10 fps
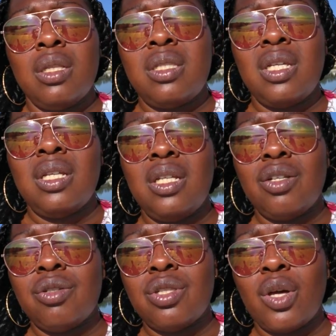10
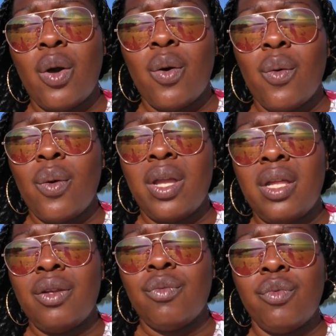years ago
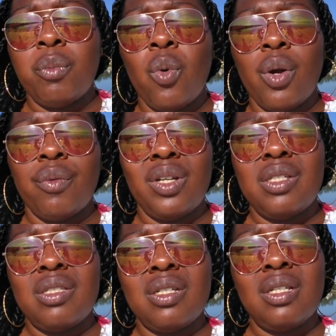and more
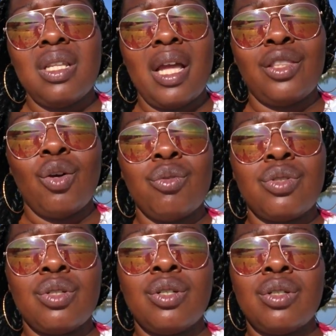recent. Like,
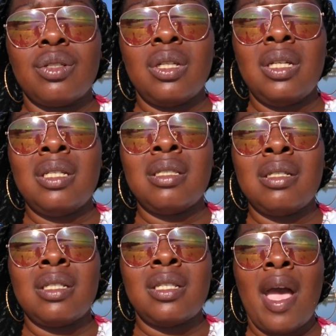those are easy
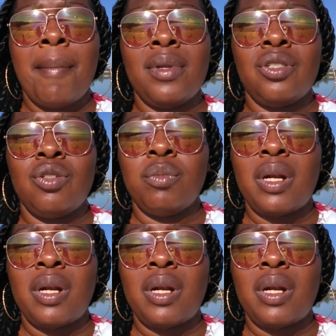to tap into.